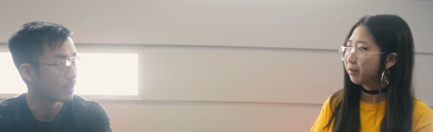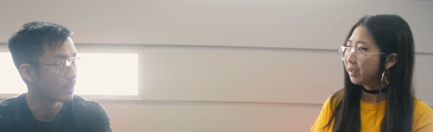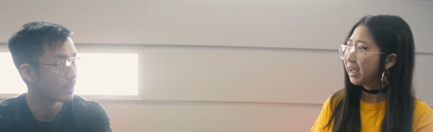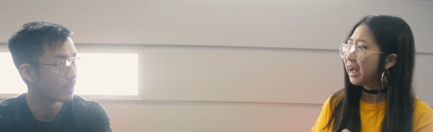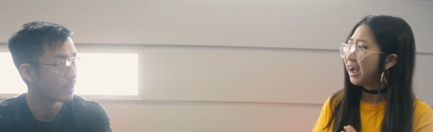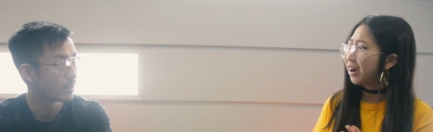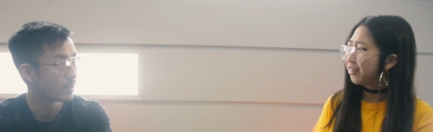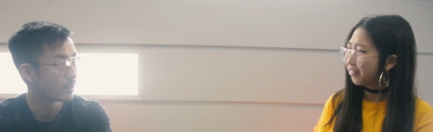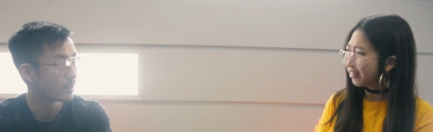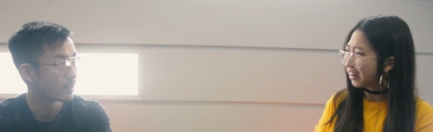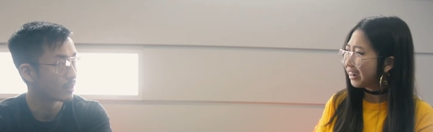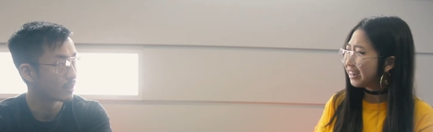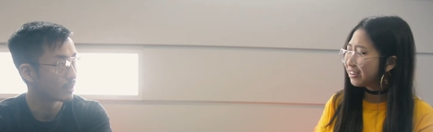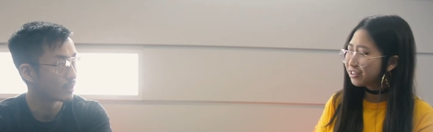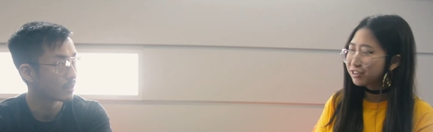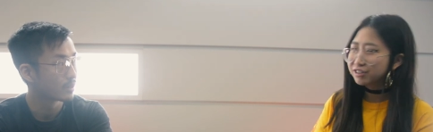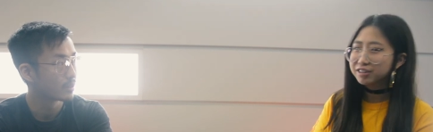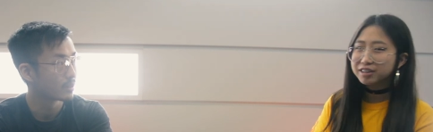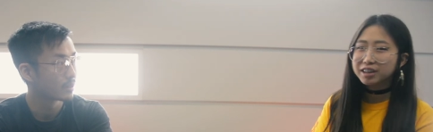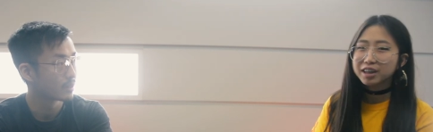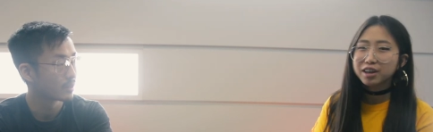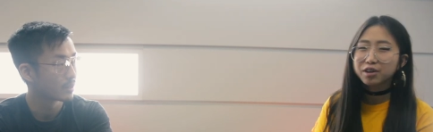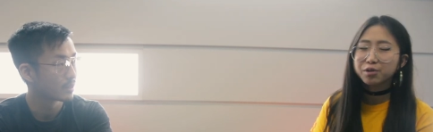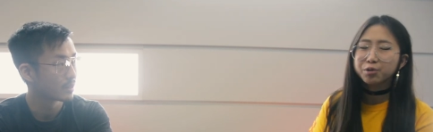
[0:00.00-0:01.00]
Speaker 1: Yeah, right.
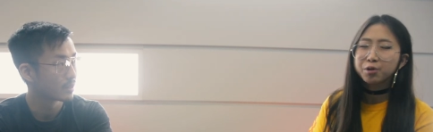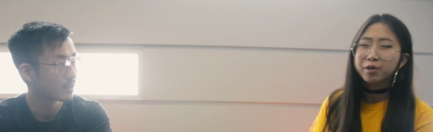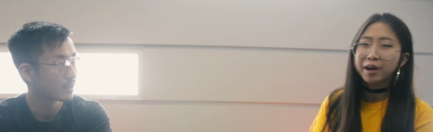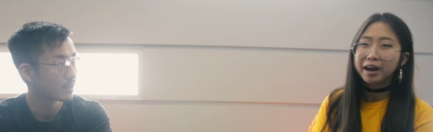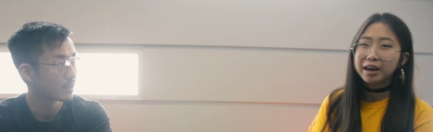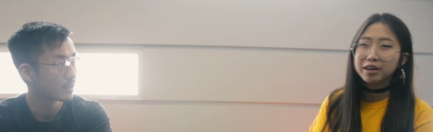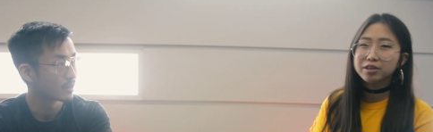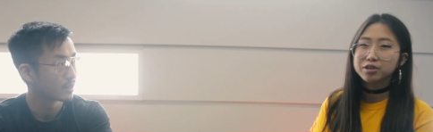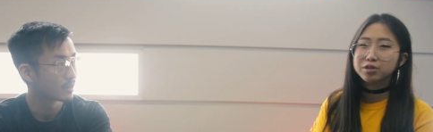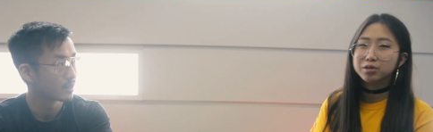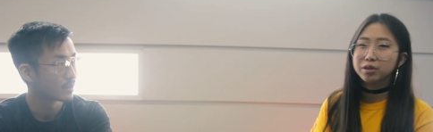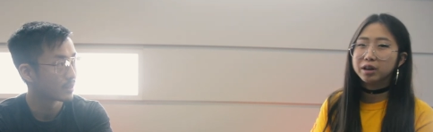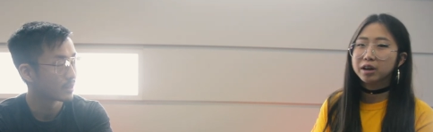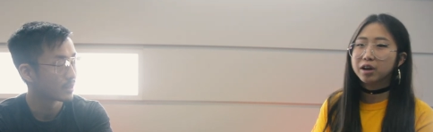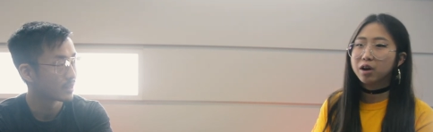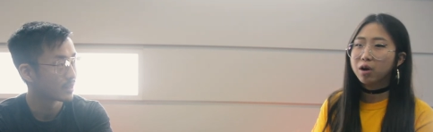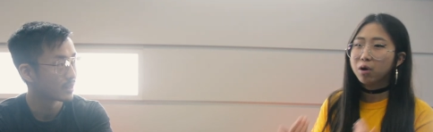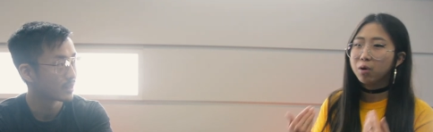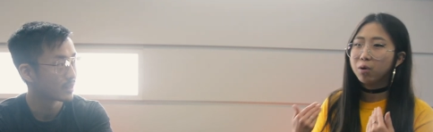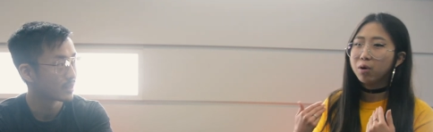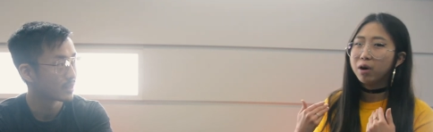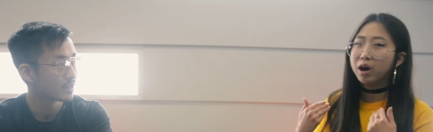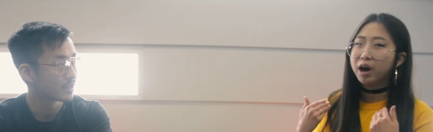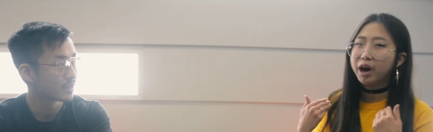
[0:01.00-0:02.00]
Just like gratitude, like
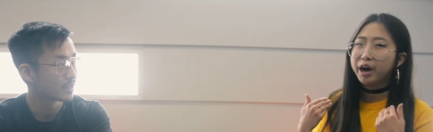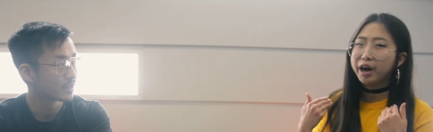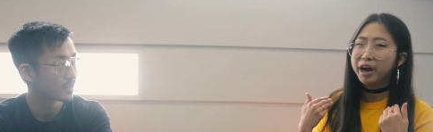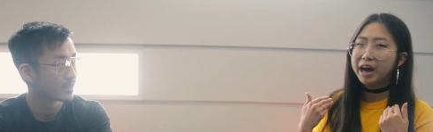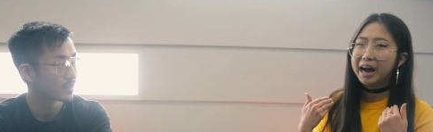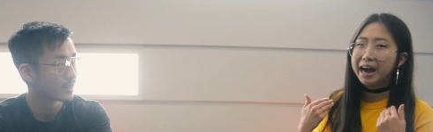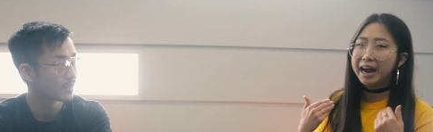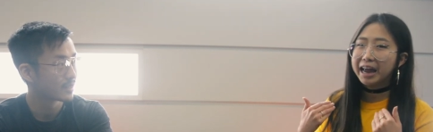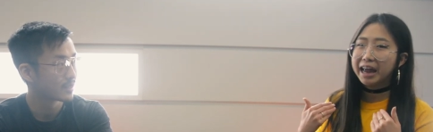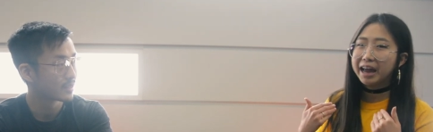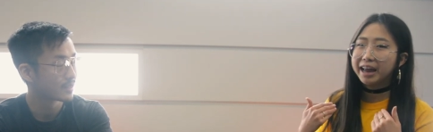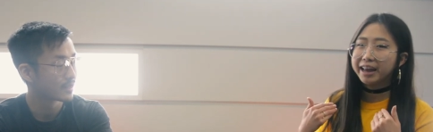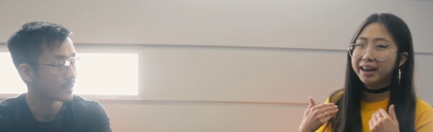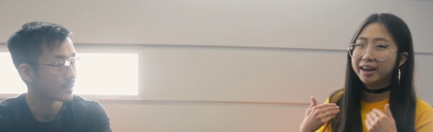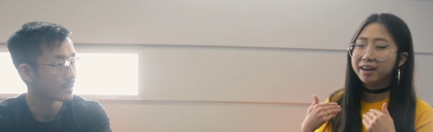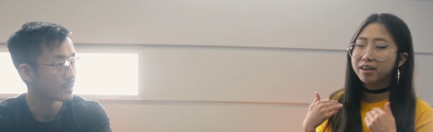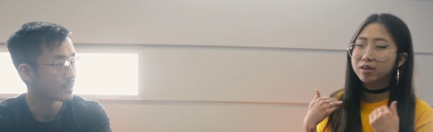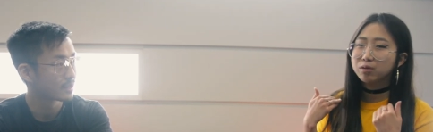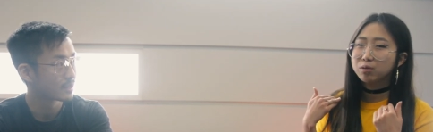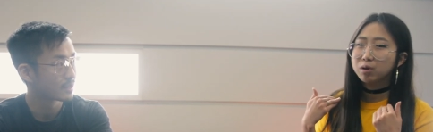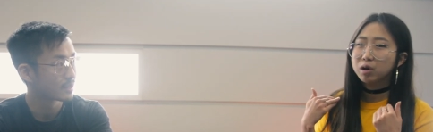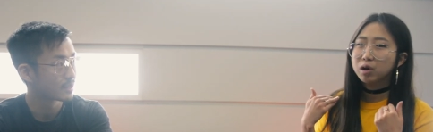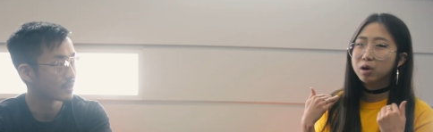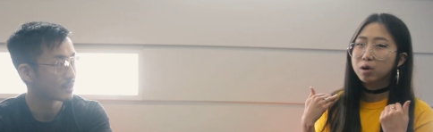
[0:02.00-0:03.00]
oh, I
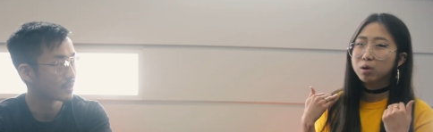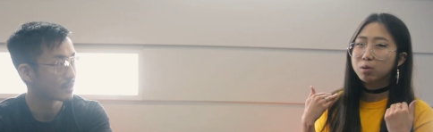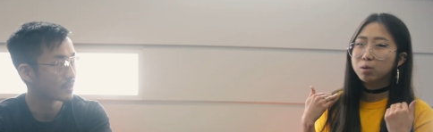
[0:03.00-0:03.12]
can